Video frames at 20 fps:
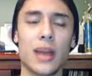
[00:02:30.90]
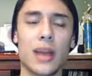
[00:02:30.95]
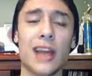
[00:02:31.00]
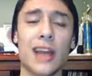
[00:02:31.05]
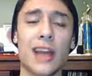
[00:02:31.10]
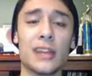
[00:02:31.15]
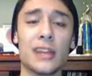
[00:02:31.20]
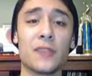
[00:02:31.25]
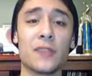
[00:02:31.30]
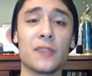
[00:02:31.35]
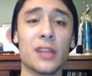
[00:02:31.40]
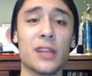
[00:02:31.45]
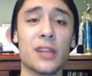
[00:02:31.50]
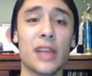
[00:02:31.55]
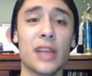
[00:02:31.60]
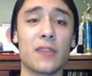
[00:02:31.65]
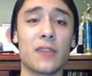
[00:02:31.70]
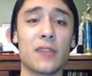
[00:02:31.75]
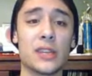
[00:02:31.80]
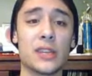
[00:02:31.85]
I
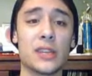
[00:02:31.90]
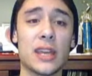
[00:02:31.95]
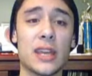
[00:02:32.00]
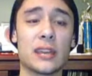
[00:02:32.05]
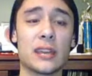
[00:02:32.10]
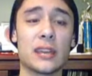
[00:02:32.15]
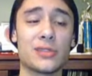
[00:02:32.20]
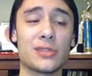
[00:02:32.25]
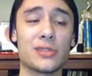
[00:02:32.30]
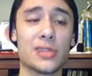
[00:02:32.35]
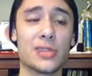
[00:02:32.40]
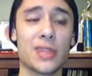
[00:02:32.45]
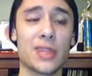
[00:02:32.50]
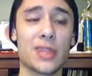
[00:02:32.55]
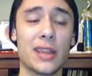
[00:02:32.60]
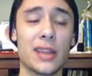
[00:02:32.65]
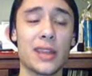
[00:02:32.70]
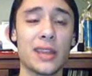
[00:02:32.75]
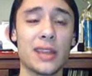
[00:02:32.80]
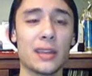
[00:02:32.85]
definitely have to take this
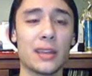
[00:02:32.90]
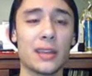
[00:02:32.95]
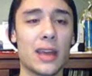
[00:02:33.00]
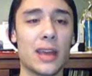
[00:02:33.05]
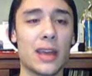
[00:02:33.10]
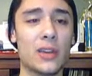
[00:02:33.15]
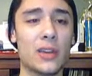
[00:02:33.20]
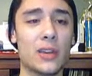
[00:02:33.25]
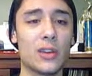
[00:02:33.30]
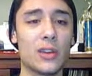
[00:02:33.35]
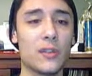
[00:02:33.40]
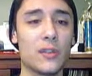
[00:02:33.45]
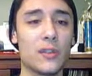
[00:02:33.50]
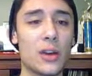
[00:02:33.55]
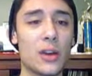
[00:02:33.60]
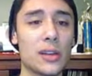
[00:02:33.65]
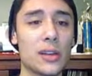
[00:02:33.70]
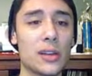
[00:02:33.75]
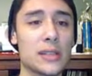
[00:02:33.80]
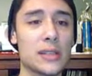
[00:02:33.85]
risk, I think. I could have
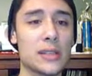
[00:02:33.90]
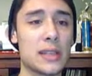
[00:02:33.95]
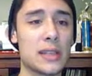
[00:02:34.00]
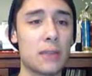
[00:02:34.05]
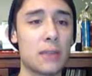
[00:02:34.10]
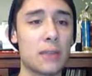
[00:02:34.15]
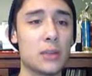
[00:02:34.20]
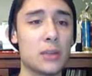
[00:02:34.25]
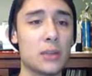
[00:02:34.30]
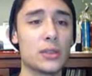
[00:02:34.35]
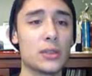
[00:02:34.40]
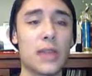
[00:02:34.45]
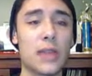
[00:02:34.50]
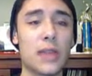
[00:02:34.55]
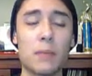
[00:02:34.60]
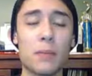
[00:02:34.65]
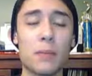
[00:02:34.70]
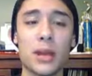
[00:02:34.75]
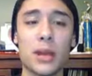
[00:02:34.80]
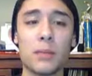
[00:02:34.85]
gone into Zapdos.
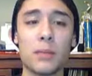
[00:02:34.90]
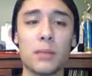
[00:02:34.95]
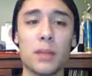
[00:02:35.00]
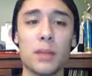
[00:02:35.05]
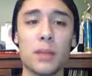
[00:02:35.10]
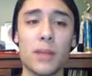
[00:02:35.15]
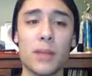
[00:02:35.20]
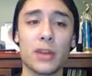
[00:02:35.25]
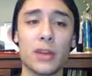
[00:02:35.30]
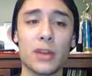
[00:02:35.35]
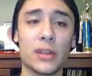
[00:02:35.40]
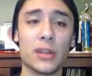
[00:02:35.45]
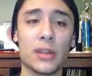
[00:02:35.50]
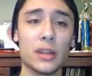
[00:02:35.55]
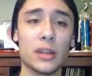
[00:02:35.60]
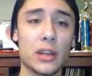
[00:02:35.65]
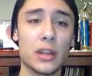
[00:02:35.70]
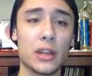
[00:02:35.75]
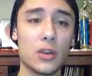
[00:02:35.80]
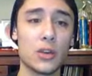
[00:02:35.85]
That might have been a better
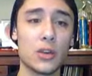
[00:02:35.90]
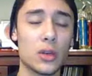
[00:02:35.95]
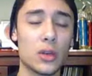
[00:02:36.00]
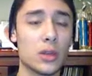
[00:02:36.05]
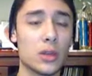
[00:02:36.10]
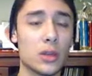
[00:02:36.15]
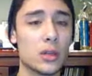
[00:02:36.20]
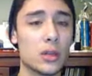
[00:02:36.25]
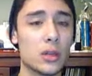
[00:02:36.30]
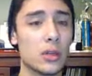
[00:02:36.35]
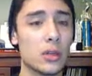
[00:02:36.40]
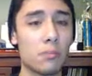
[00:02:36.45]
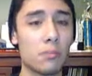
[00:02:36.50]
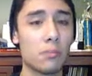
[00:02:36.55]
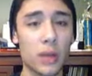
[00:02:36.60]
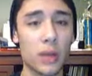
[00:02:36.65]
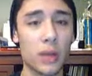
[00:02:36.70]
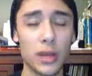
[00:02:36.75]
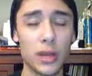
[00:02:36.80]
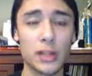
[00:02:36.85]
thing to do.
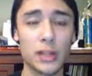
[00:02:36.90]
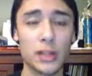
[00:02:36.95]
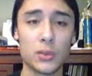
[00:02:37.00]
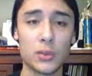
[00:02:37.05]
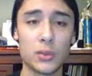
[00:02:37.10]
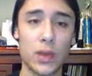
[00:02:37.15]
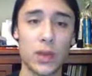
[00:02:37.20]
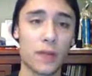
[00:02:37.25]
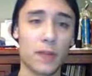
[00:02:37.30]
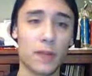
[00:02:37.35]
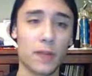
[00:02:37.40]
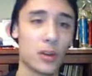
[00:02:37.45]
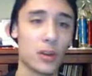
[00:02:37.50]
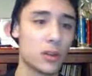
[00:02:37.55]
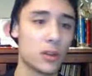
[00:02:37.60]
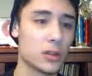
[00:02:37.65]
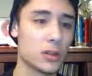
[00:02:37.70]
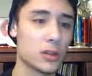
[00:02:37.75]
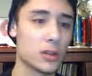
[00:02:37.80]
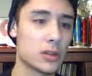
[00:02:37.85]
But it's whatever.
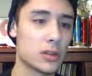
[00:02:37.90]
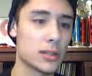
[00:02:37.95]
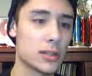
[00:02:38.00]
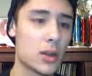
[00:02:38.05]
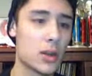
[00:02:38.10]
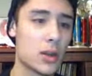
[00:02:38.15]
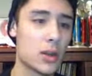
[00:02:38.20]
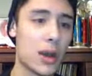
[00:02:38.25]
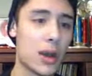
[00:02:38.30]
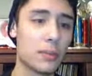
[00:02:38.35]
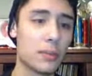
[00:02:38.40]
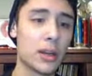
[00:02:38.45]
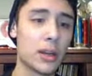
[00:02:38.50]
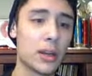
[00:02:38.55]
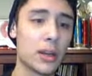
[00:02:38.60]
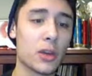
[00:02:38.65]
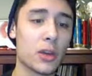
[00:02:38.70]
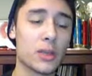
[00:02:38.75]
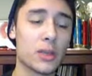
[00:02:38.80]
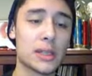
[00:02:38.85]
So I'm
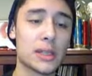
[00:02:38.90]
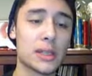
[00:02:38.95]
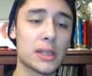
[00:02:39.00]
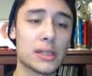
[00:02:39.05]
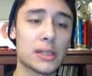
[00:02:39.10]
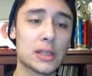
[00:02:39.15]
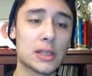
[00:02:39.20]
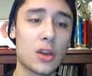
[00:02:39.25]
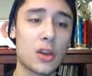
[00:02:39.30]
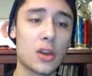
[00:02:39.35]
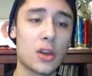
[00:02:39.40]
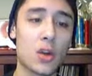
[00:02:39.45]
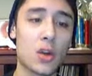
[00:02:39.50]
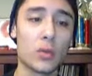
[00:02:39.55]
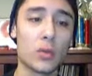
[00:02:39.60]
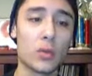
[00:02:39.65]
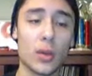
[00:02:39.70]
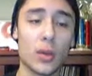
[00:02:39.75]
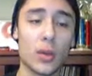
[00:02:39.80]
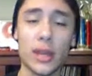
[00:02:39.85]
going to go with the
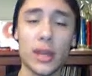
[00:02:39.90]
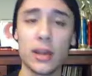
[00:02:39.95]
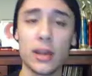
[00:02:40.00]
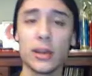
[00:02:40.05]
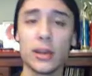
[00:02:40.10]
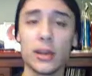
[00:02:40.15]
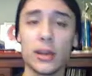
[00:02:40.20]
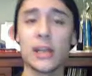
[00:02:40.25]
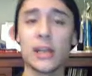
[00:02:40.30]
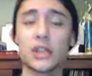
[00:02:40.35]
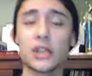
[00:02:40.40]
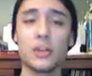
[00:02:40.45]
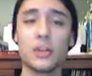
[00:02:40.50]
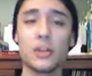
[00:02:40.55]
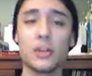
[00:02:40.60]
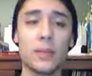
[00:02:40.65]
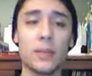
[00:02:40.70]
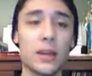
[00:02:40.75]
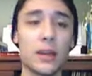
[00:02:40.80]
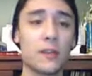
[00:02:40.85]
Scald right here. That
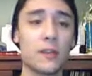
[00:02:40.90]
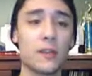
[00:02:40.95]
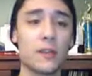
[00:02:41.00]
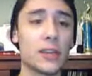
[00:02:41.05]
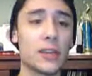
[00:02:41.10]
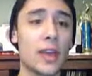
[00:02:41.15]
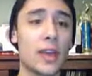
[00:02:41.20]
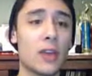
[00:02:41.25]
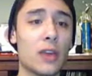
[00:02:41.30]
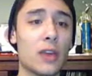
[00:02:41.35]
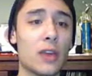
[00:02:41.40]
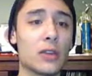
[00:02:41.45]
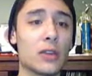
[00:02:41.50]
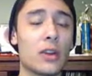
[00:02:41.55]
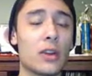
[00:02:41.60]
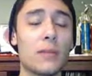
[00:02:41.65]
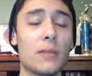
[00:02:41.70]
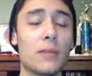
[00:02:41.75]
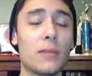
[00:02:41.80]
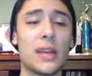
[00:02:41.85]
should be enough to KO the
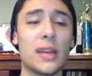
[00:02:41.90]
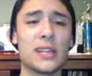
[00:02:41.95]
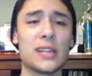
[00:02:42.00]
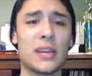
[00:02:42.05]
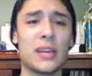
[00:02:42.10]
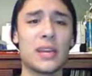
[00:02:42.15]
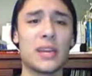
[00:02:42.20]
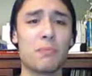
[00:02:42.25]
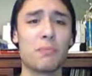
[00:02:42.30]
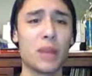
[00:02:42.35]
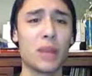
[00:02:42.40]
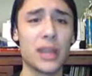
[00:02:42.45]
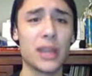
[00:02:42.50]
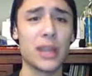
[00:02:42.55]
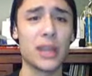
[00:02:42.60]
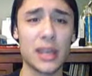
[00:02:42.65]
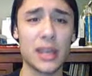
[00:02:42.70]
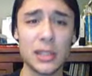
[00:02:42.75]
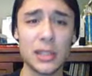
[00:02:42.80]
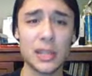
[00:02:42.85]
Darmanitan.
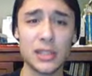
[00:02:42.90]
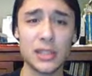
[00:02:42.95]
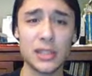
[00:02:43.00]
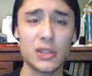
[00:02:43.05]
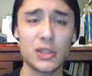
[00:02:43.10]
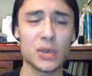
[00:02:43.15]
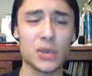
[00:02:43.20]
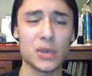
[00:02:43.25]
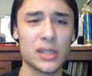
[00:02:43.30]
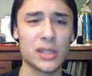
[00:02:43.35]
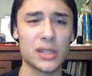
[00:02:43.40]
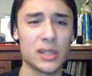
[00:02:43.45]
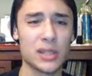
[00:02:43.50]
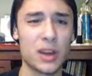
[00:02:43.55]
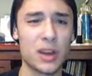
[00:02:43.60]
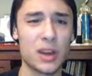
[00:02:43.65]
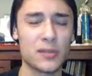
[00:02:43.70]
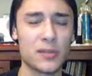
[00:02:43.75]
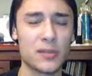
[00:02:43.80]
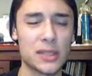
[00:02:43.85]
But his Choice
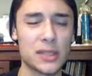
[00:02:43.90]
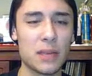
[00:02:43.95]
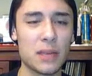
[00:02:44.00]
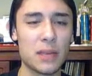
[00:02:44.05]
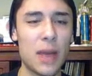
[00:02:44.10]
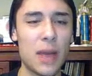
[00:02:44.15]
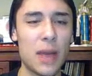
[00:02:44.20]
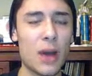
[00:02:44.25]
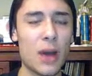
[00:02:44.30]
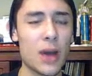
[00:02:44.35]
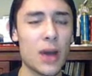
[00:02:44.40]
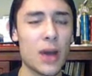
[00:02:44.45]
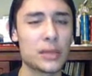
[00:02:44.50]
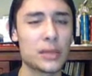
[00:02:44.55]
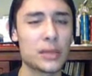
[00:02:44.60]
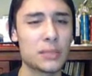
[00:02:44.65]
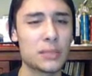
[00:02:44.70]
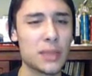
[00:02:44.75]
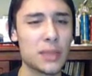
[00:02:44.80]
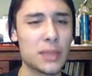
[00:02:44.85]
Scarf somehow
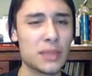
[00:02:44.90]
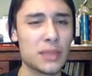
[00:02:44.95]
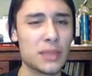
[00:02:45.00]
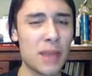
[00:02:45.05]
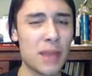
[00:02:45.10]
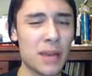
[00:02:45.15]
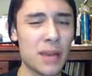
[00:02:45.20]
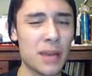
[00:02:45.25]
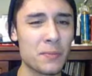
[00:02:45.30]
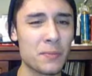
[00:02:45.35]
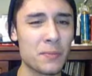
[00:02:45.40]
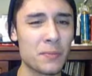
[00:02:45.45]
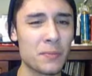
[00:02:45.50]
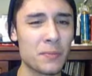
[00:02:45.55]
outspeeds mine?